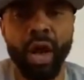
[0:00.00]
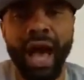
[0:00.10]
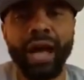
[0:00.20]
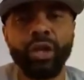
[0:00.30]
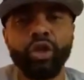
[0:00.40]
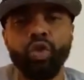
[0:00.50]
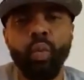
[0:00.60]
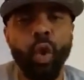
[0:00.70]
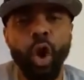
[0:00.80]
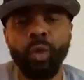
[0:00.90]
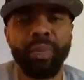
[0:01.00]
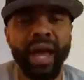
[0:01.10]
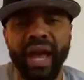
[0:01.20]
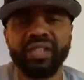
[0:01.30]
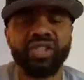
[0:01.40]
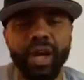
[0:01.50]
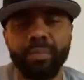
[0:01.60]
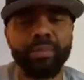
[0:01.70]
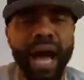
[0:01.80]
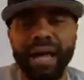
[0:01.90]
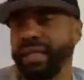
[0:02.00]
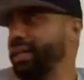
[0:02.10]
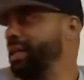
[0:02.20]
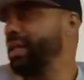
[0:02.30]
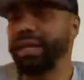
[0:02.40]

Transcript: How do you walk past somebody